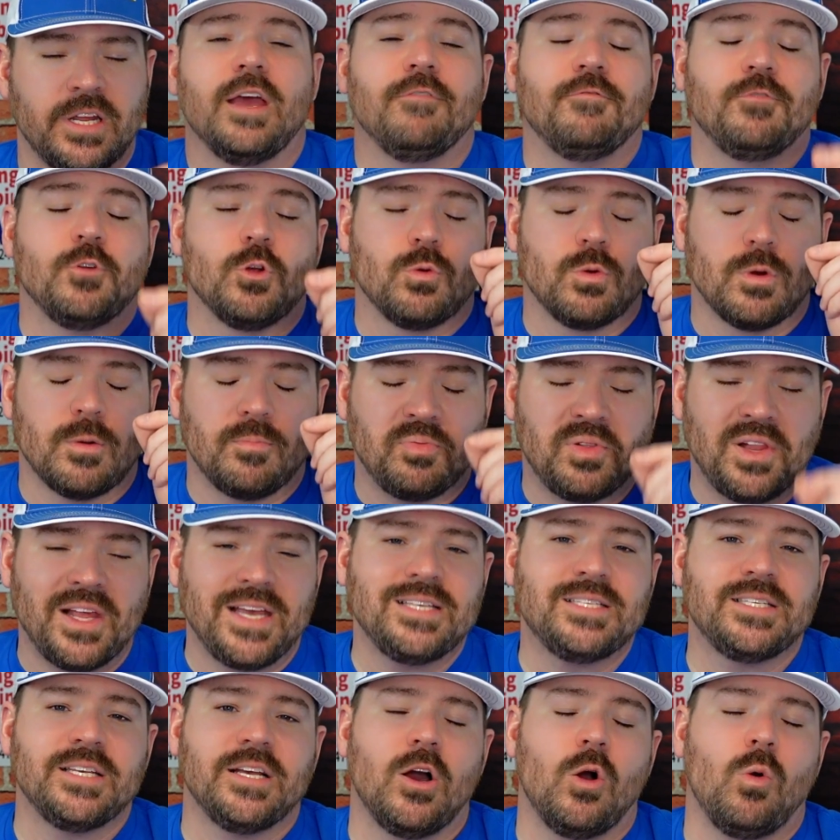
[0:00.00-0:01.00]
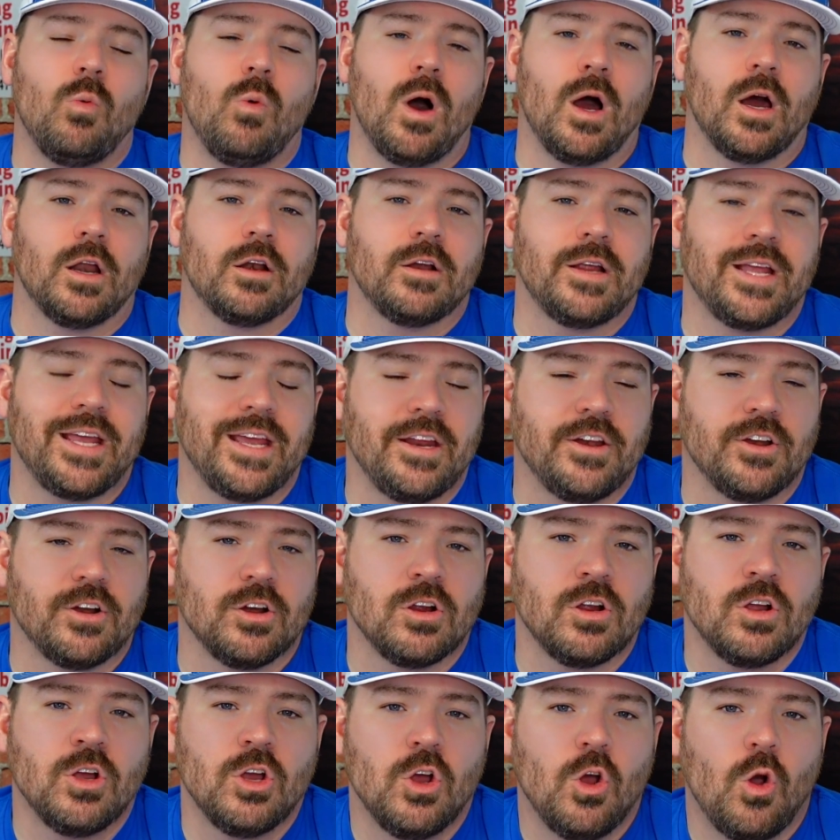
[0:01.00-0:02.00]
if you're replacing a water
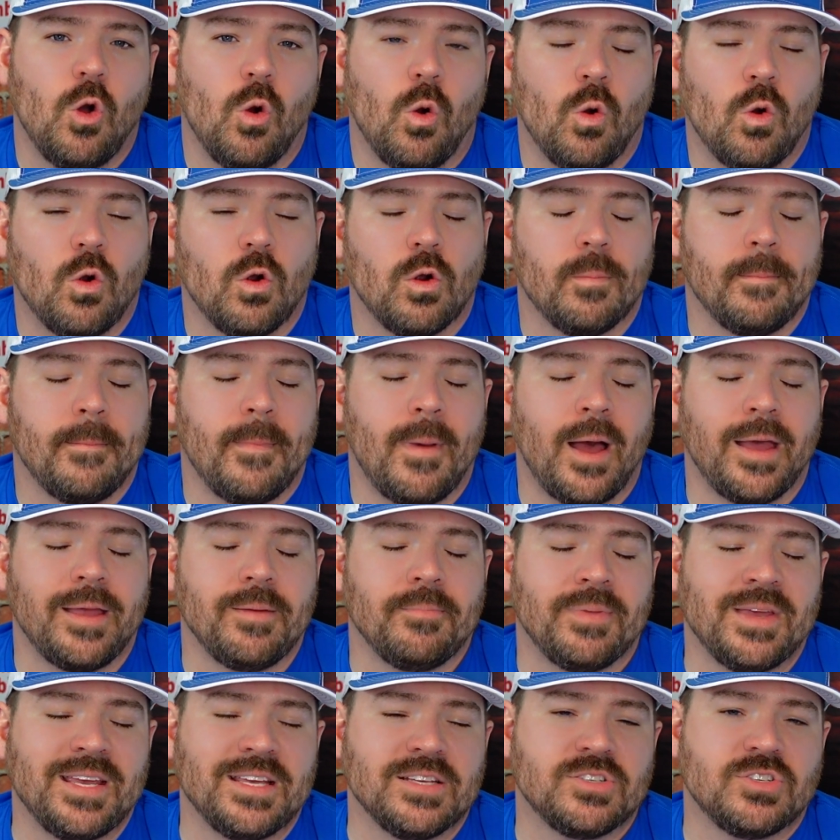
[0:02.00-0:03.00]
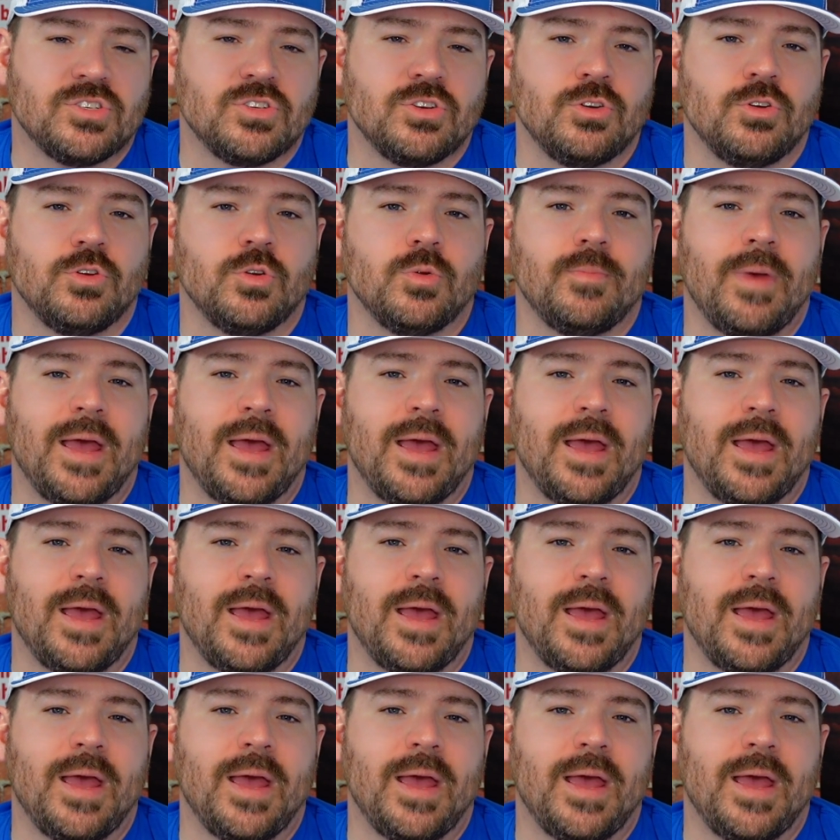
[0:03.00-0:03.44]
heater or might be soon,